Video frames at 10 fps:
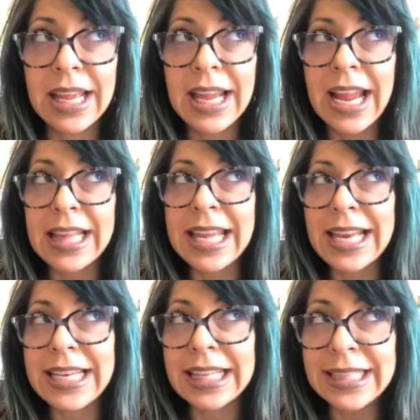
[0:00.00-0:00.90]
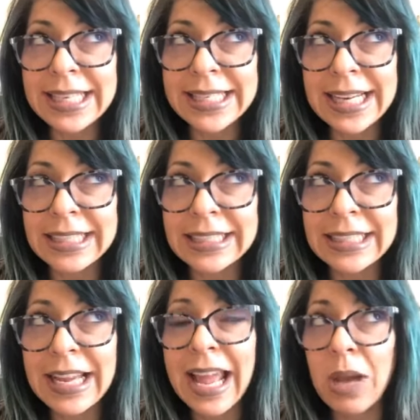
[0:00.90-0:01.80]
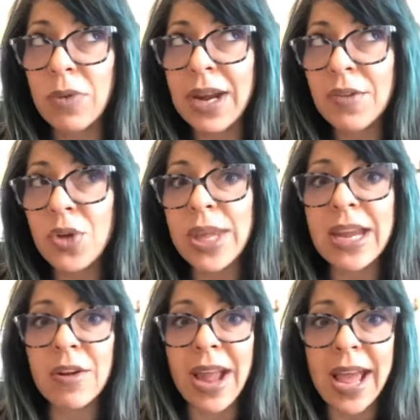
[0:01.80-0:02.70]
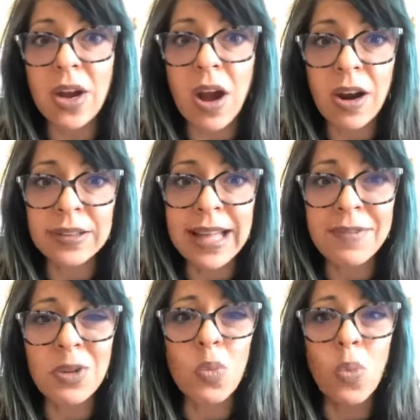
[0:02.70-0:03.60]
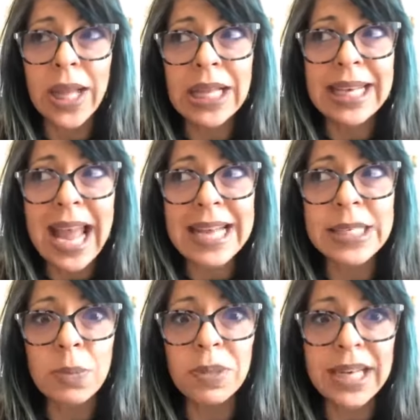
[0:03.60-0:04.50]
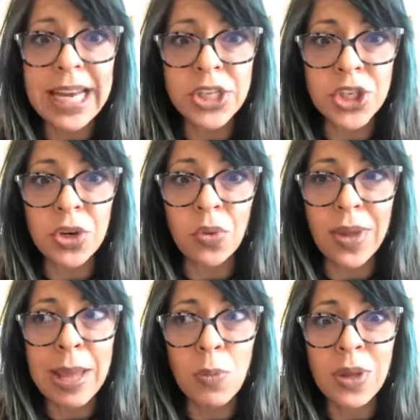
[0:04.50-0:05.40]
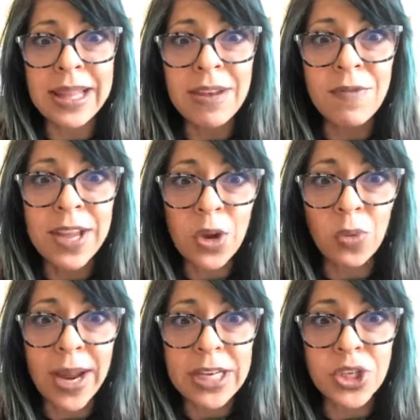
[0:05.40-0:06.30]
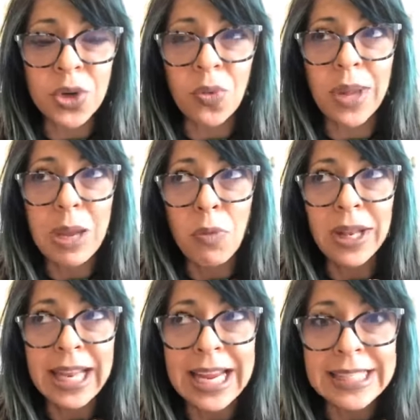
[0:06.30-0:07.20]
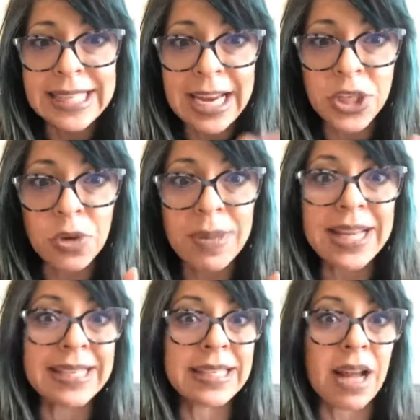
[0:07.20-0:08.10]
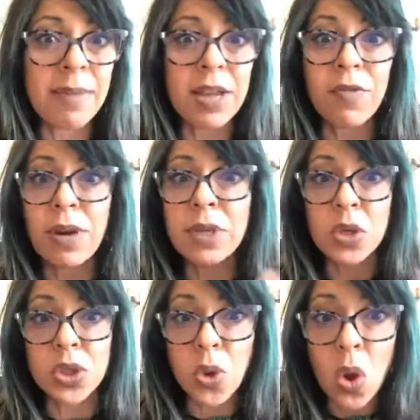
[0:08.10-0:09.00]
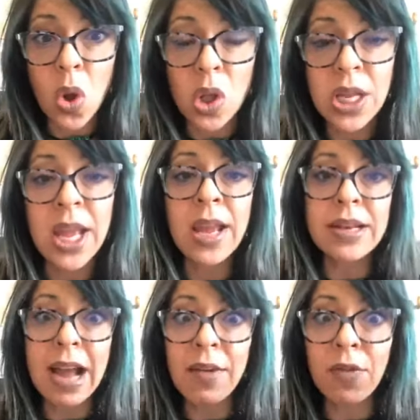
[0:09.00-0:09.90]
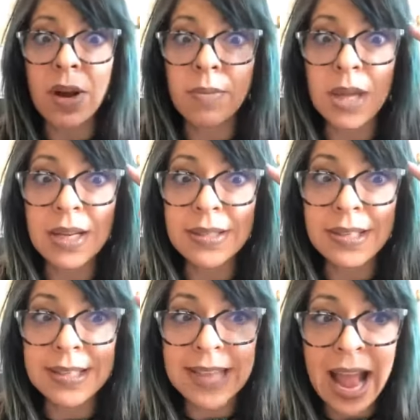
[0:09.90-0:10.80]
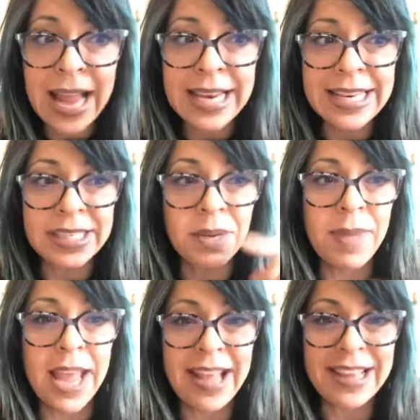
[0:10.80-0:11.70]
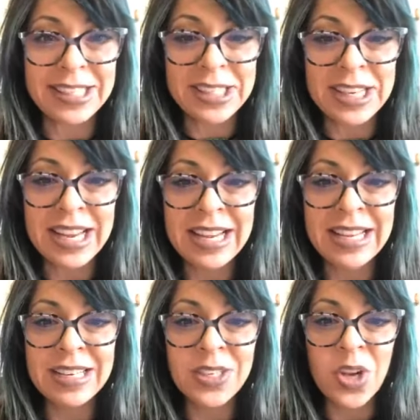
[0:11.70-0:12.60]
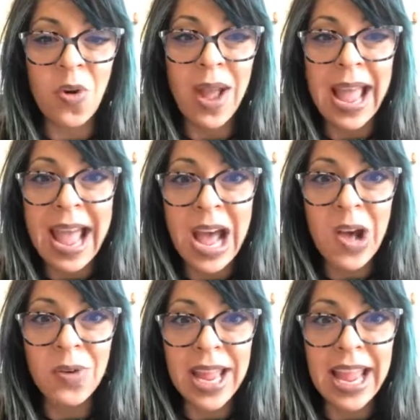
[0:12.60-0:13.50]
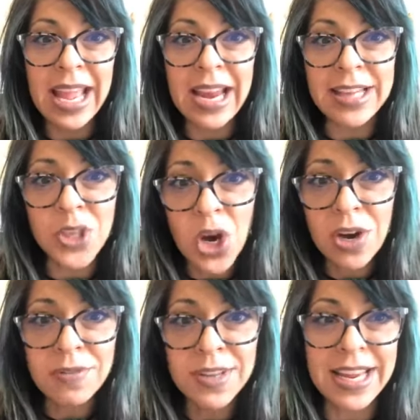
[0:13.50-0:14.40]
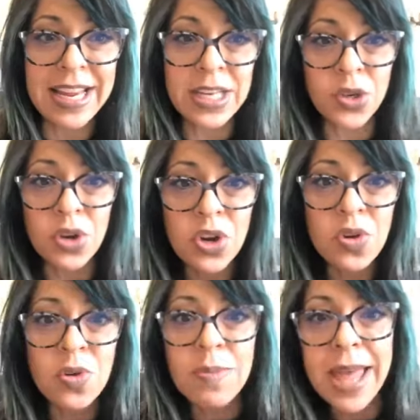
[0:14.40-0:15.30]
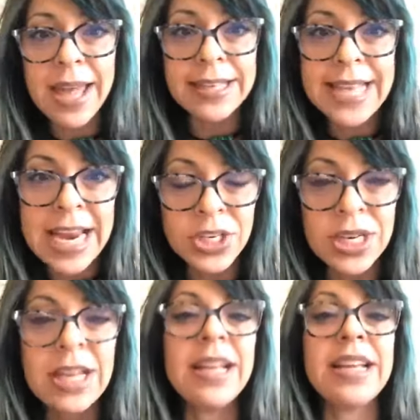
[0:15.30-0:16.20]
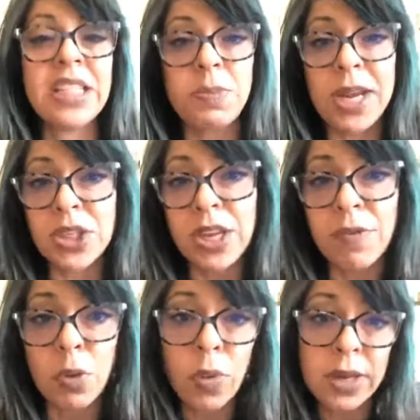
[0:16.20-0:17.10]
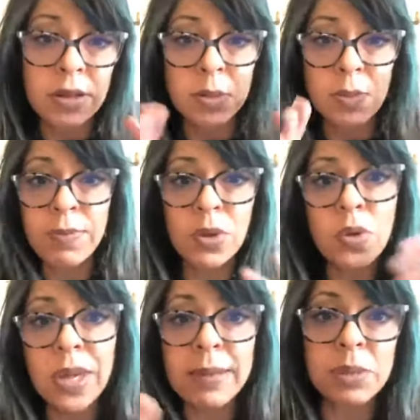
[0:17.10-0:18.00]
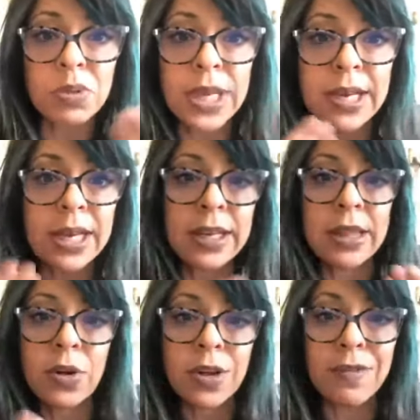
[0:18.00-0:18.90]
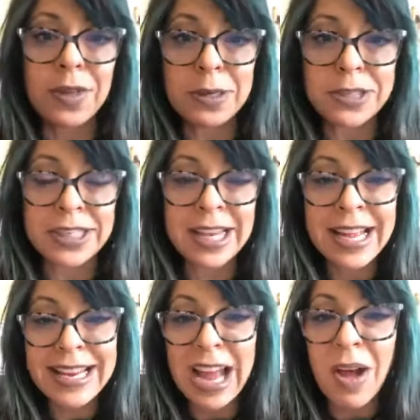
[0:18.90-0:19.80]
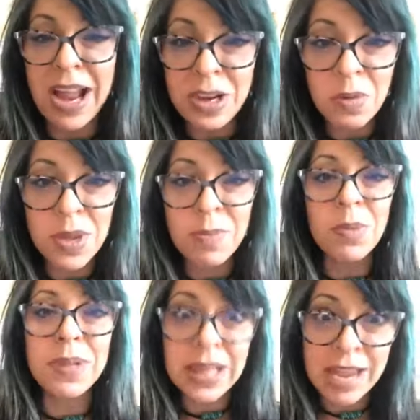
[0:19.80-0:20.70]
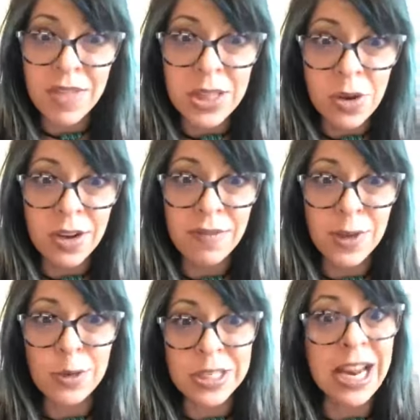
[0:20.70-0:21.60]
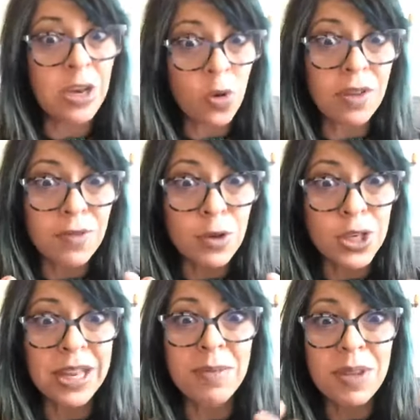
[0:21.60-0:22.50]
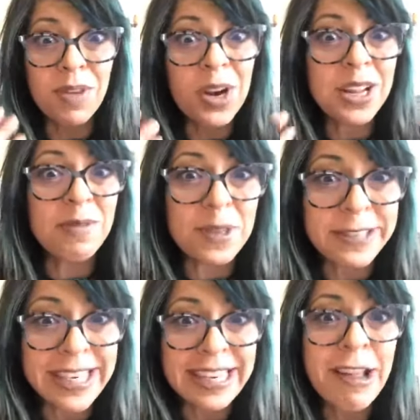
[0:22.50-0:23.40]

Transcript: And then you listen. And whatever you hear at a heart level will not deplete you. It will invigorate you. It will excite you because it's coming from your soul, not from society's demands. So how can I serve is your new meditation, especially if you're one of those people who keeps pretending that they're confused. Now, I know people believe that they're confused, and I know confusion can be very confusing,